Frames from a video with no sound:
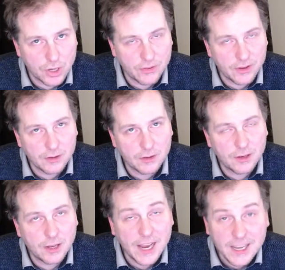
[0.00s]
I think
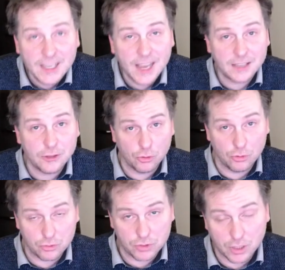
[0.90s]
88
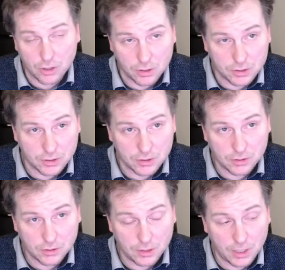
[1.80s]
euros it costs.
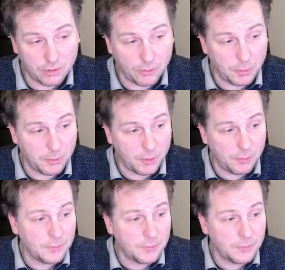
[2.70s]
Now I remember.